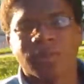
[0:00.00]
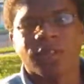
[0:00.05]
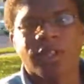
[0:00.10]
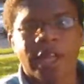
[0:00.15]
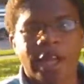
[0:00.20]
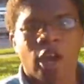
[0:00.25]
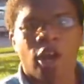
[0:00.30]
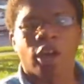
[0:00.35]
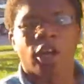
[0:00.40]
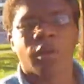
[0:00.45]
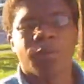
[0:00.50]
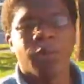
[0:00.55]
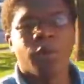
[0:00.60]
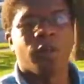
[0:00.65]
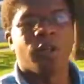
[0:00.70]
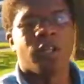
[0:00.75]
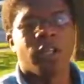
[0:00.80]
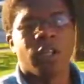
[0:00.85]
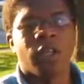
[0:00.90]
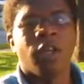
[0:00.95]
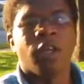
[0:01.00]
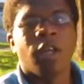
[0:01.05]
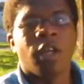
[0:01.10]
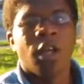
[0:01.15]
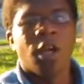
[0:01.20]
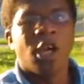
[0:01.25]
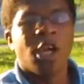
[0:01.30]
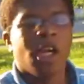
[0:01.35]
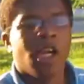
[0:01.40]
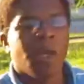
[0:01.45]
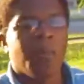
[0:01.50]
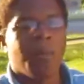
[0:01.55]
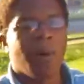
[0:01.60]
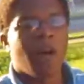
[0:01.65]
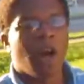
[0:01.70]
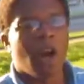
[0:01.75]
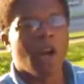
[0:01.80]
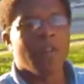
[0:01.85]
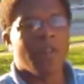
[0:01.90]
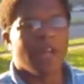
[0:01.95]
they are a community. But
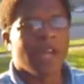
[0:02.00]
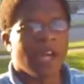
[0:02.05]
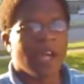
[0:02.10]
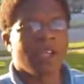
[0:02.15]
are they a